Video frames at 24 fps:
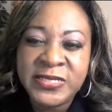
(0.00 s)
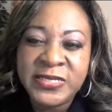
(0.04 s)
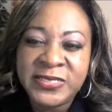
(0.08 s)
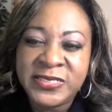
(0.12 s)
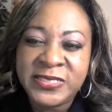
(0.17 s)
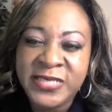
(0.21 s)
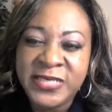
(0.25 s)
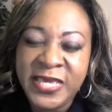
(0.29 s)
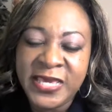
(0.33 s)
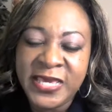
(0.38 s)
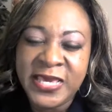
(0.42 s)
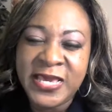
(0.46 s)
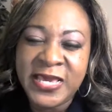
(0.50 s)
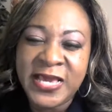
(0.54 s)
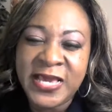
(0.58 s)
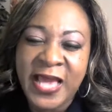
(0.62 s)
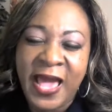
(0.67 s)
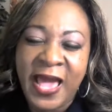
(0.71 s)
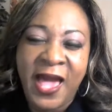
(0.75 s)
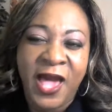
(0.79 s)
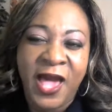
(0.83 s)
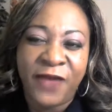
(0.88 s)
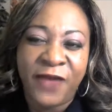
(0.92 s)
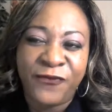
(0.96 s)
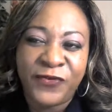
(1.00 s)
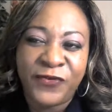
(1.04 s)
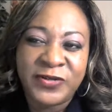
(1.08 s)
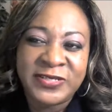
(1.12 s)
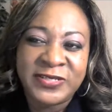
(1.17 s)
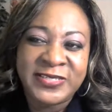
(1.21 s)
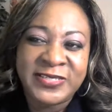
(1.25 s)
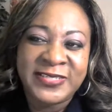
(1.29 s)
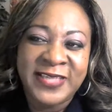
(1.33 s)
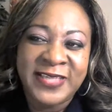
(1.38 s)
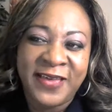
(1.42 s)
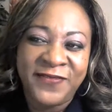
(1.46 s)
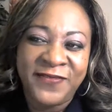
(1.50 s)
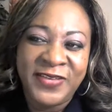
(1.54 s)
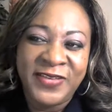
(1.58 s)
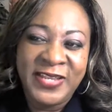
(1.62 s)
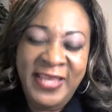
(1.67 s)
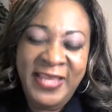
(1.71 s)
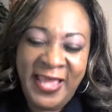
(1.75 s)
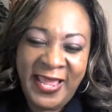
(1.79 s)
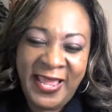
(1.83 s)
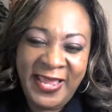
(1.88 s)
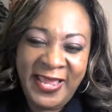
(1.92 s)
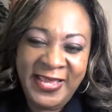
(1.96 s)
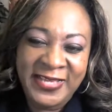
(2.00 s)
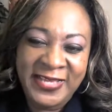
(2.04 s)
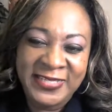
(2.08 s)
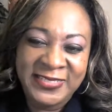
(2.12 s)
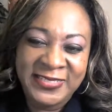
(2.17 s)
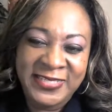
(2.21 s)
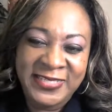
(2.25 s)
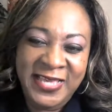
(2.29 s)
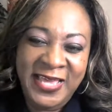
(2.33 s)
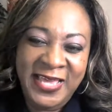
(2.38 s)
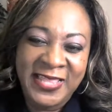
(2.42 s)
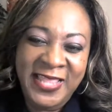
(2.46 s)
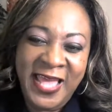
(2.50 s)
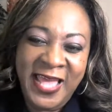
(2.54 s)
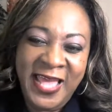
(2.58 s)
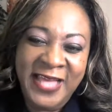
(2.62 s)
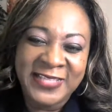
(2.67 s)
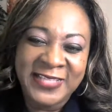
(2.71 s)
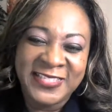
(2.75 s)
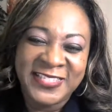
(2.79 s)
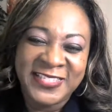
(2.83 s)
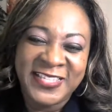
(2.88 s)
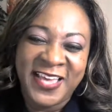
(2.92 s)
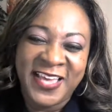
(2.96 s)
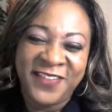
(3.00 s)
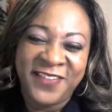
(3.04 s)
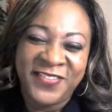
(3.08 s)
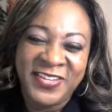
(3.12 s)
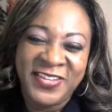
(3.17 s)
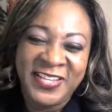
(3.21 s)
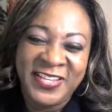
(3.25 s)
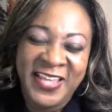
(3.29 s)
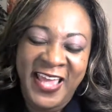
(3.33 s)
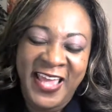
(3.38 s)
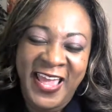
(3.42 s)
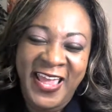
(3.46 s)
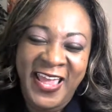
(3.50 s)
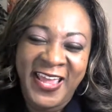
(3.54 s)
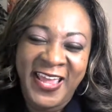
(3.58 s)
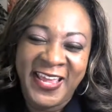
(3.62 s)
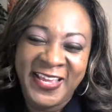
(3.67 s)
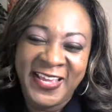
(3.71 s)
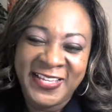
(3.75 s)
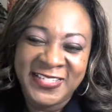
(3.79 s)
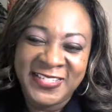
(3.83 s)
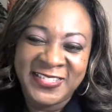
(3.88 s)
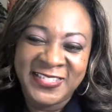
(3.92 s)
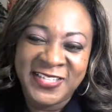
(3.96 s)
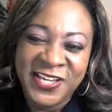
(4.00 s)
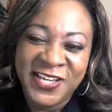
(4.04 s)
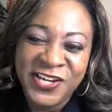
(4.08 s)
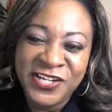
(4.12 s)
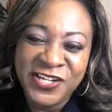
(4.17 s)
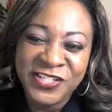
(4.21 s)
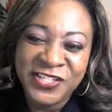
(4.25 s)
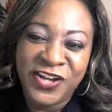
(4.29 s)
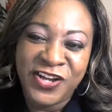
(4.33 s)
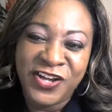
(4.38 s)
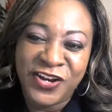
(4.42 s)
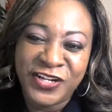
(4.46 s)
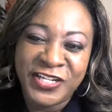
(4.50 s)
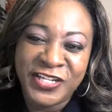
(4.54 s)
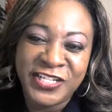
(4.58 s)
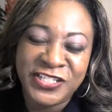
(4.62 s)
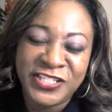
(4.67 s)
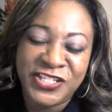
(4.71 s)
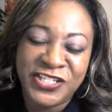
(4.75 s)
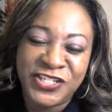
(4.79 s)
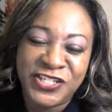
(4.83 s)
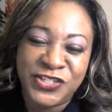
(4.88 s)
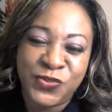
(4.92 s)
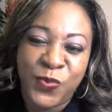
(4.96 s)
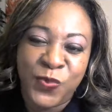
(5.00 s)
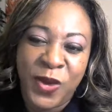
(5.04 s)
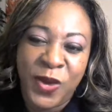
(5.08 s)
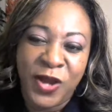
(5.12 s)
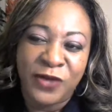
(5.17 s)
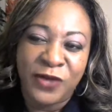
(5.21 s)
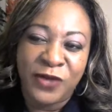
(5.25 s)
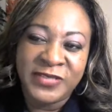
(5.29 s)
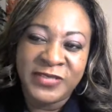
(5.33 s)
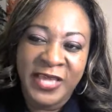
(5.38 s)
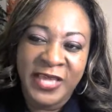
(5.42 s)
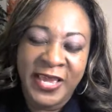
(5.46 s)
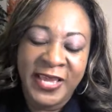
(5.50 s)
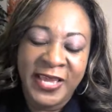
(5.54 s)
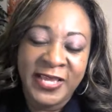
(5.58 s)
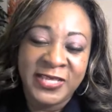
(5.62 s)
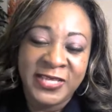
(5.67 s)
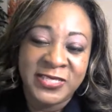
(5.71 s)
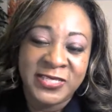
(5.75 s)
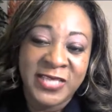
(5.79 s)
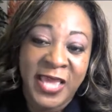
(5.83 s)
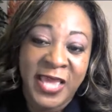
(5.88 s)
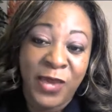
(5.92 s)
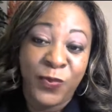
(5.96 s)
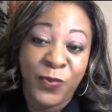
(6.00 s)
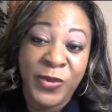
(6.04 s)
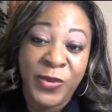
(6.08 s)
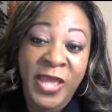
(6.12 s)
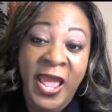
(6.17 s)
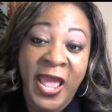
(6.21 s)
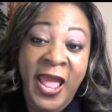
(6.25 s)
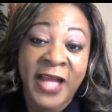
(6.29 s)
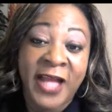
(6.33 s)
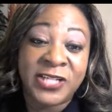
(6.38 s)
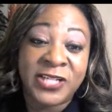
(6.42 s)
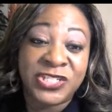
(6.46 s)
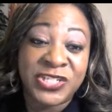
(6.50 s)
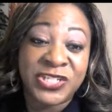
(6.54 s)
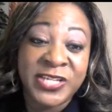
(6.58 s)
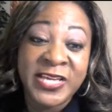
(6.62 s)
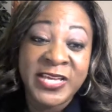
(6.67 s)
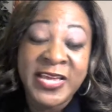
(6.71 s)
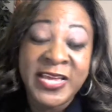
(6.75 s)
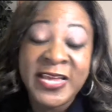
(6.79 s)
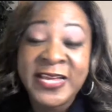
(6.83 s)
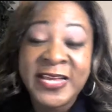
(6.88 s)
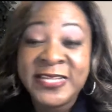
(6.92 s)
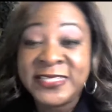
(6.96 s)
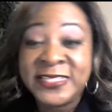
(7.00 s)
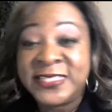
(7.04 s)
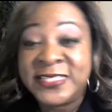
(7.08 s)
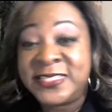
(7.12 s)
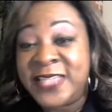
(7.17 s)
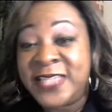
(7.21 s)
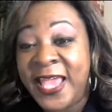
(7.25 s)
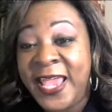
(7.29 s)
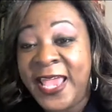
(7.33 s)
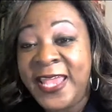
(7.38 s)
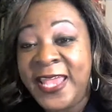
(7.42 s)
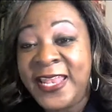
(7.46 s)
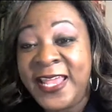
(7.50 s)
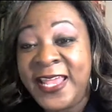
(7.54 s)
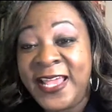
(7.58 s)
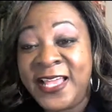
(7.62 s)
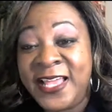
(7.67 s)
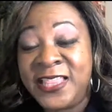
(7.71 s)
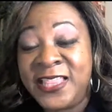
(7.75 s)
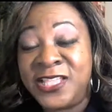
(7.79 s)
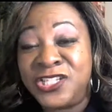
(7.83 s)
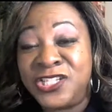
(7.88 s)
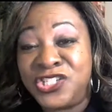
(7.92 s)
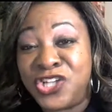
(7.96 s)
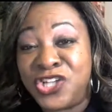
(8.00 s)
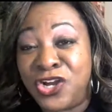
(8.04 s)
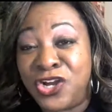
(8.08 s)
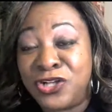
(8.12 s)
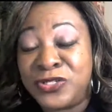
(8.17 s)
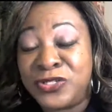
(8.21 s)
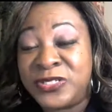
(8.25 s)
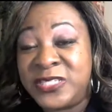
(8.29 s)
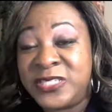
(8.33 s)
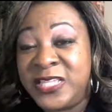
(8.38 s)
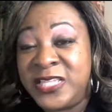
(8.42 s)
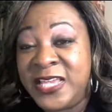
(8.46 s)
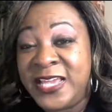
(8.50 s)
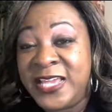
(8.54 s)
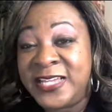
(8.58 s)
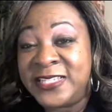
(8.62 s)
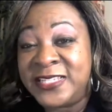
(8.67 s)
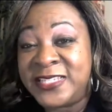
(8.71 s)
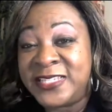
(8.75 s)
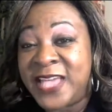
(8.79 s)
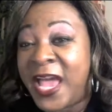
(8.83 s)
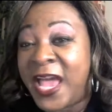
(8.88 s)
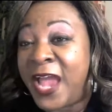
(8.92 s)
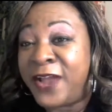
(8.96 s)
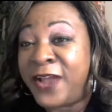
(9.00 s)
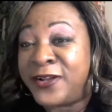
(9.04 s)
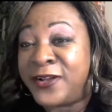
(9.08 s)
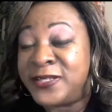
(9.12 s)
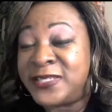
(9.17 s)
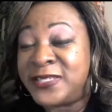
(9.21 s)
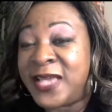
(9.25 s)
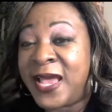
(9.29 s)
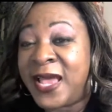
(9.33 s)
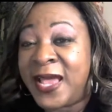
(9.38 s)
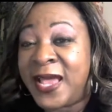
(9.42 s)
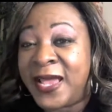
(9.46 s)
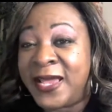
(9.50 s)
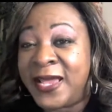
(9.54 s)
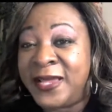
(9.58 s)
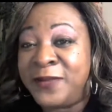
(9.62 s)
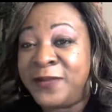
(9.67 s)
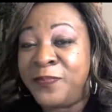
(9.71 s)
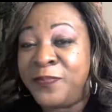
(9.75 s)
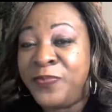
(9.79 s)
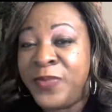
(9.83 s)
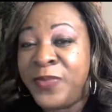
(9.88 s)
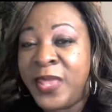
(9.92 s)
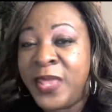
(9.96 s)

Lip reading: Seeking God for 7 days. And that 7 days turned into 12 days, and we actually stayed in the church the entire time.